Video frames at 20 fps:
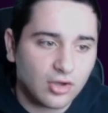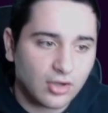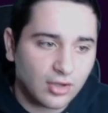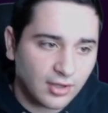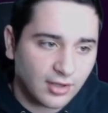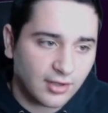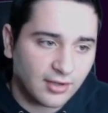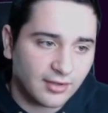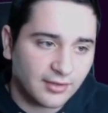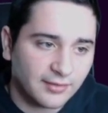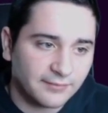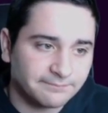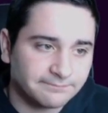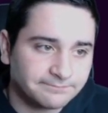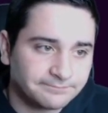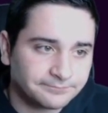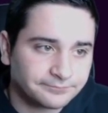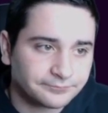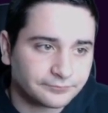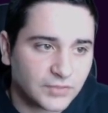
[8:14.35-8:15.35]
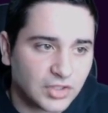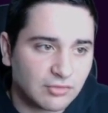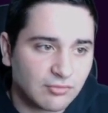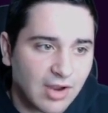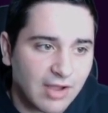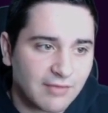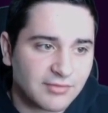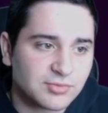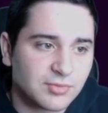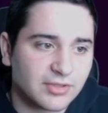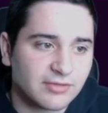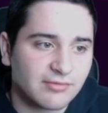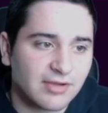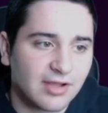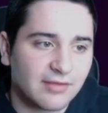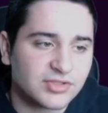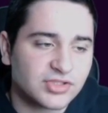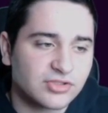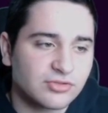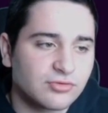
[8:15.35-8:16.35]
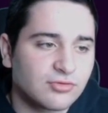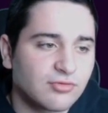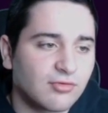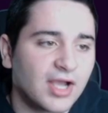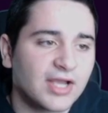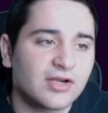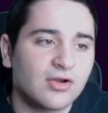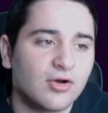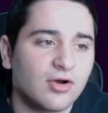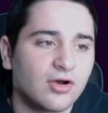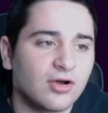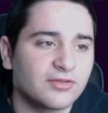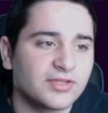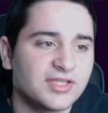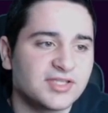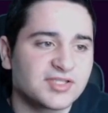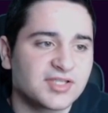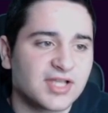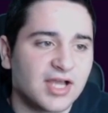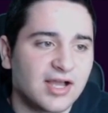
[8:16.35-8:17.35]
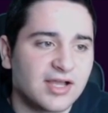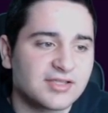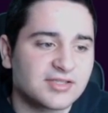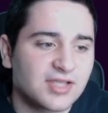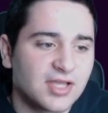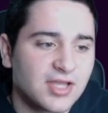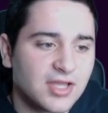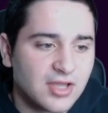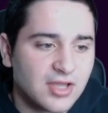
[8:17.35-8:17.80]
Rivals 1 and Rivals 2. Grind all these guys.